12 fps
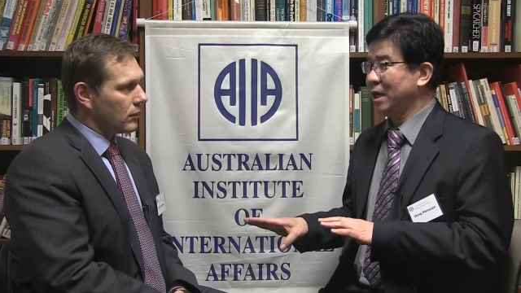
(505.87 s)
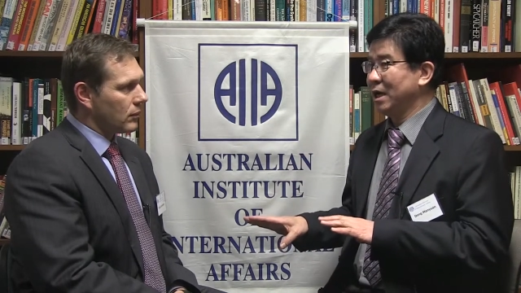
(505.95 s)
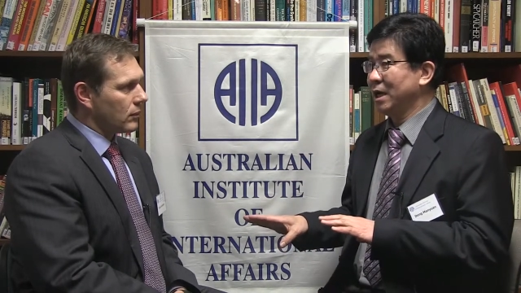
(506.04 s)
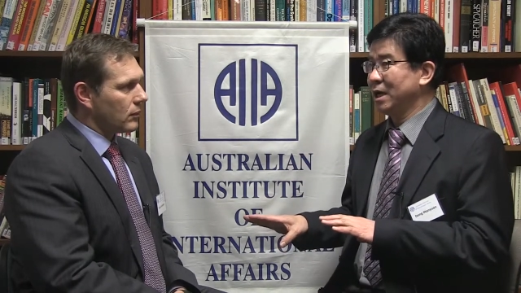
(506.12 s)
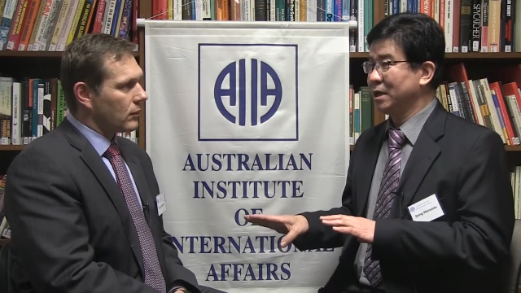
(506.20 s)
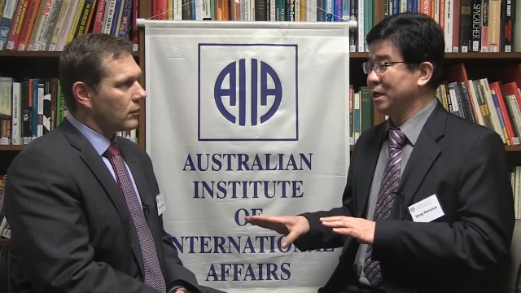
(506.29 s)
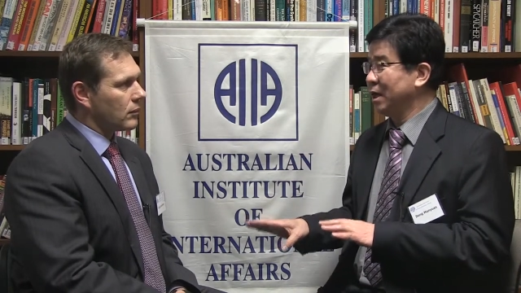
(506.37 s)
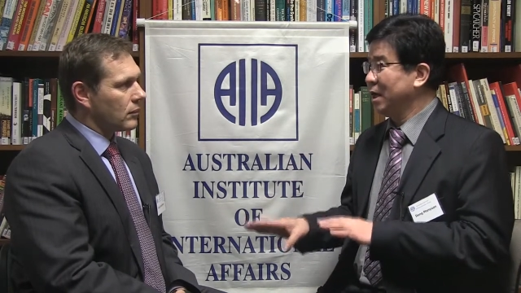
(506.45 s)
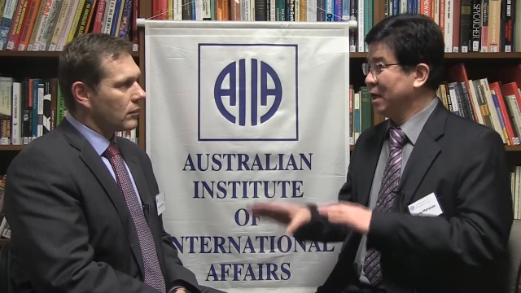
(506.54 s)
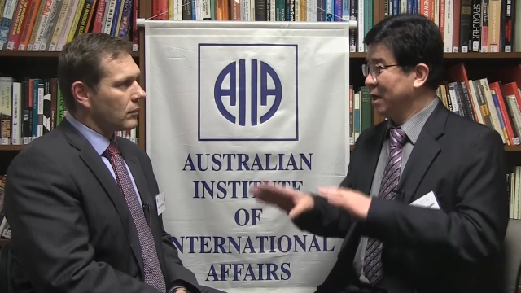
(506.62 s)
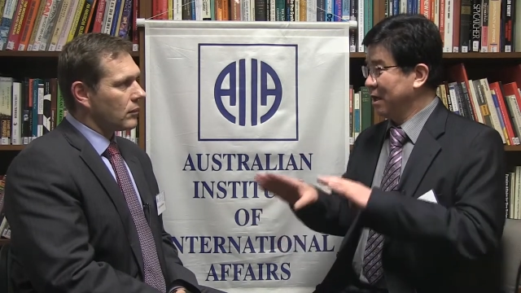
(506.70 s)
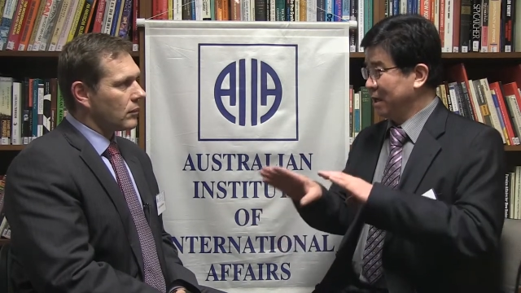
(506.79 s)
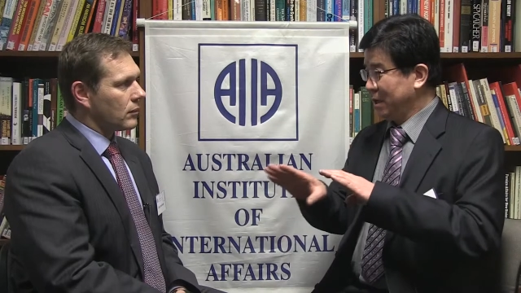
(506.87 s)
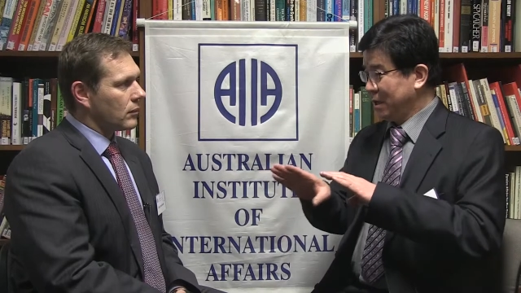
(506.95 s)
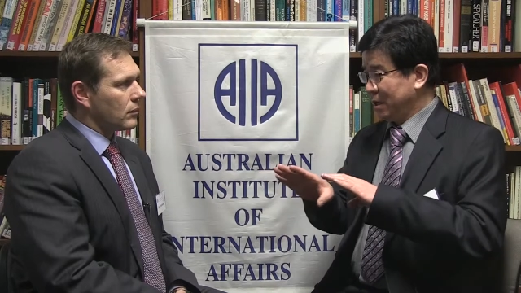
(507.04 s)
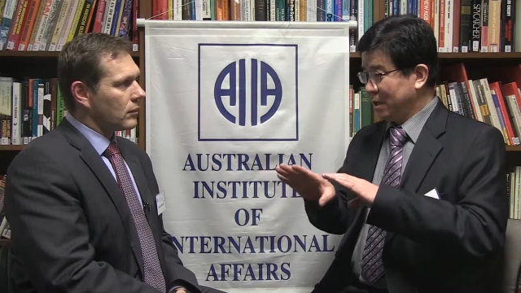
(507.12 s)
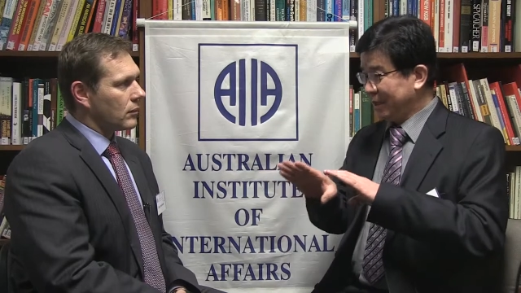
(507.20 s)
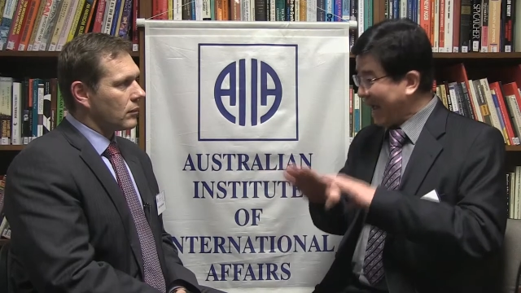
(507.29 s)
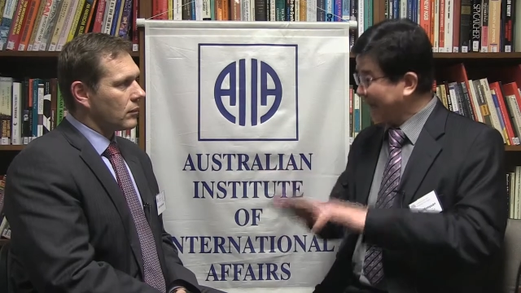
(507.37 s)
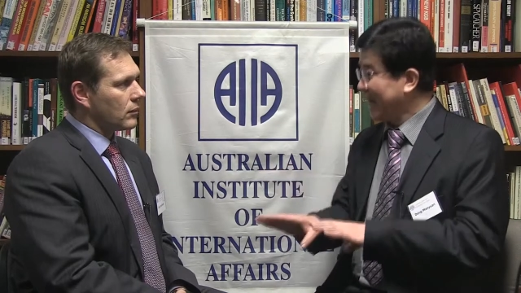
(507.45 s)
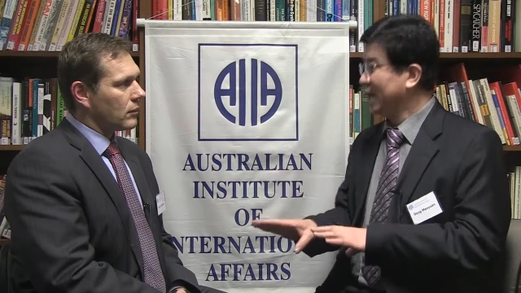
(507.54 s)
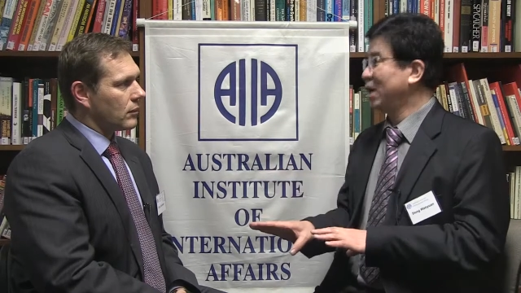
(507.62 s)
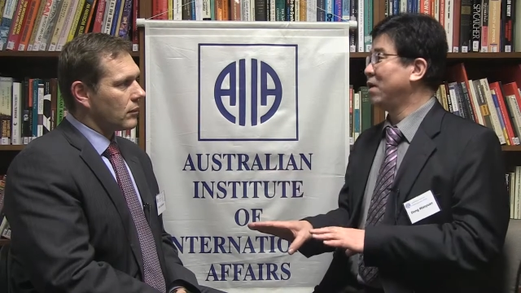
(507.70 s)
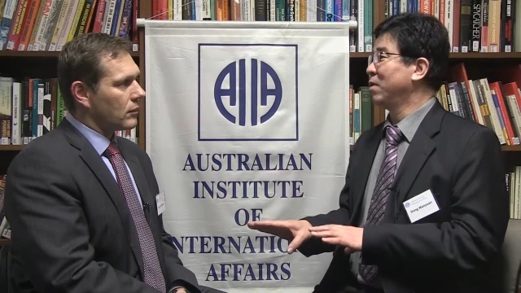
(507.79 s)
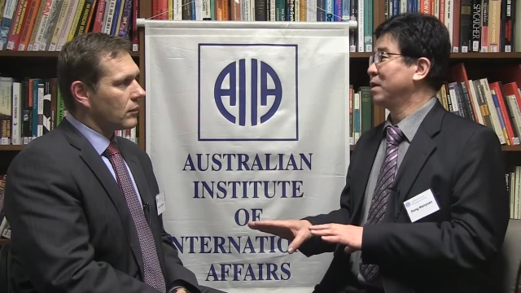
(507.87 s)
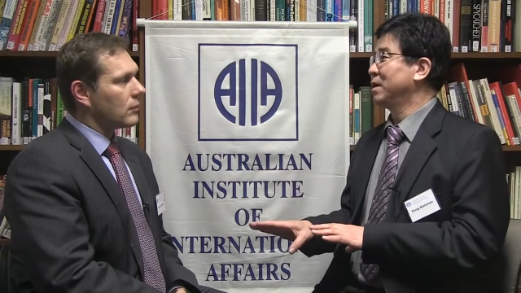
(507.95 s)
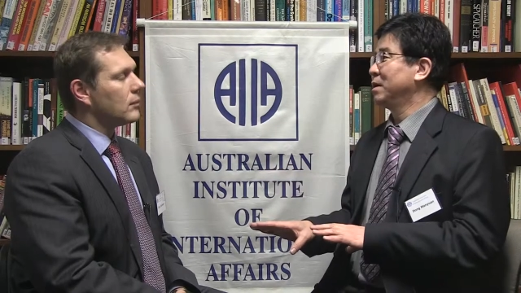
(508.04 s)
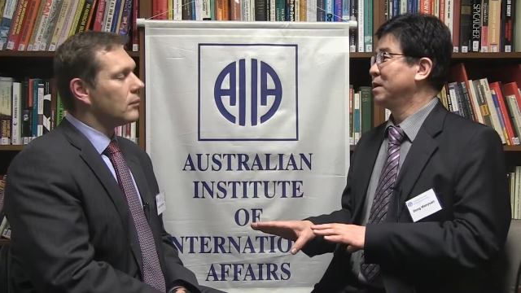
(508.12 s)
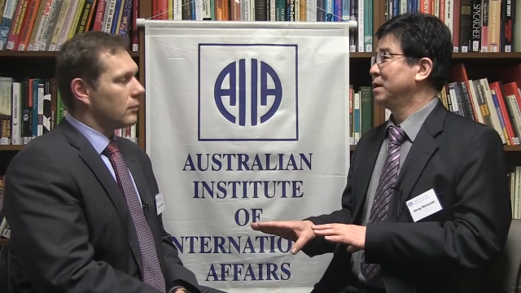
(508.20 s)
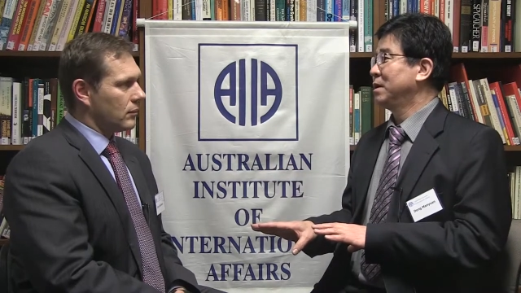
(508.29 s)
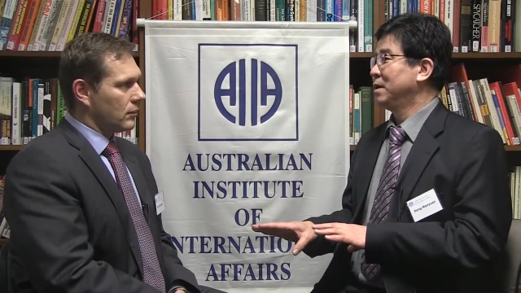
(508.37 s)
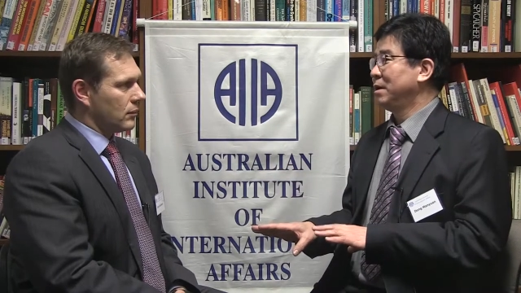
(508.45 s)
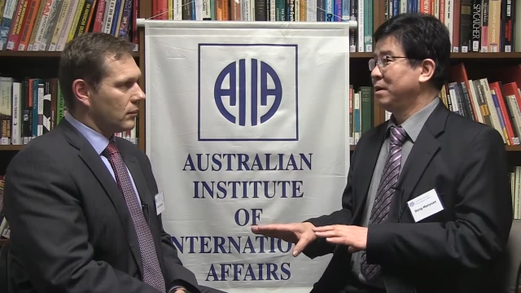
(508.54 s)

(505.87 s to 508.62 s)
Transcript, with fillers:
Speaker 1: the dialogue mm.